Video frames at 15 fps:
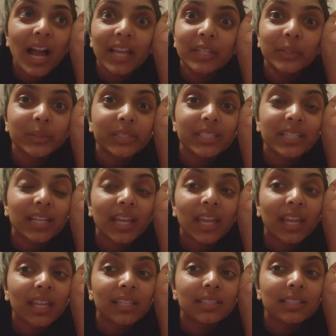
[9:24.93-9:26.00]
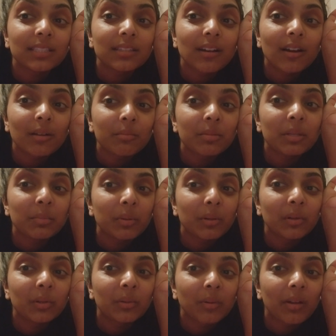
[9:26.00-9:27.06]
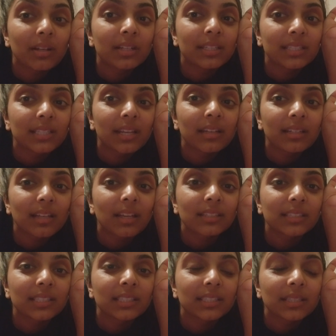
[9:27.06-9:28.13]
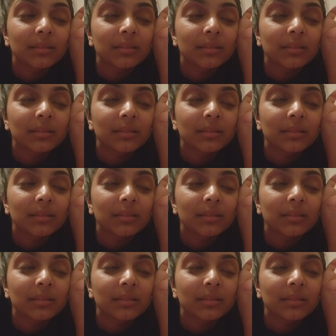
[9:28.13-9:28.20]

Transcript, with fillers: I used to hate on people who wanted to stay in Texas.